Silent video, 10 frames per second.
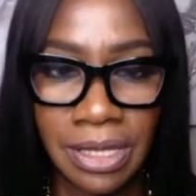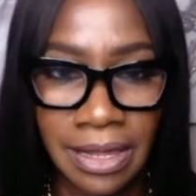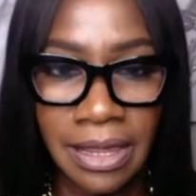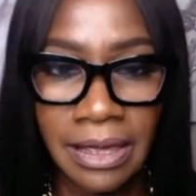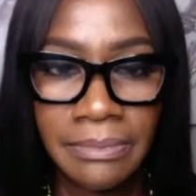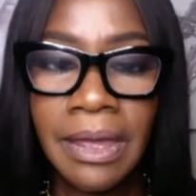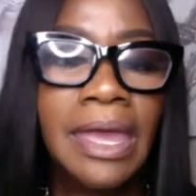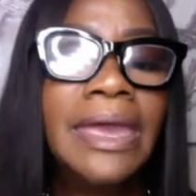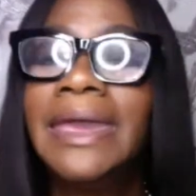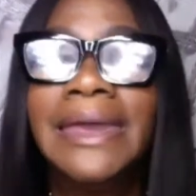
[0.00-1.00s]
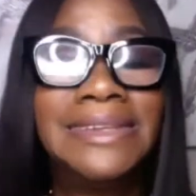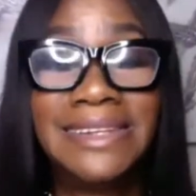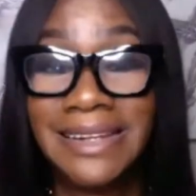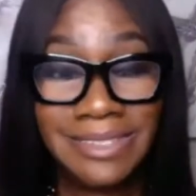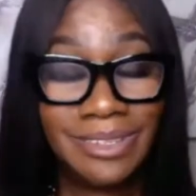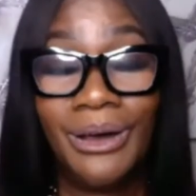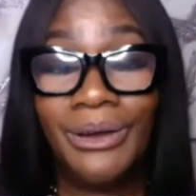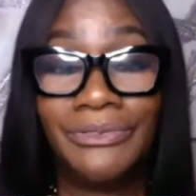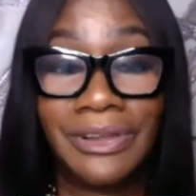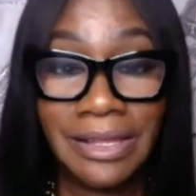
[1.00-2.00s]
him. It did not start
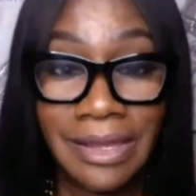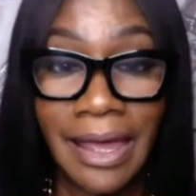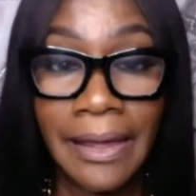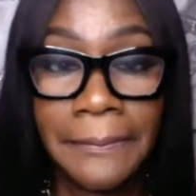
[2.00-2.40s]
off like that.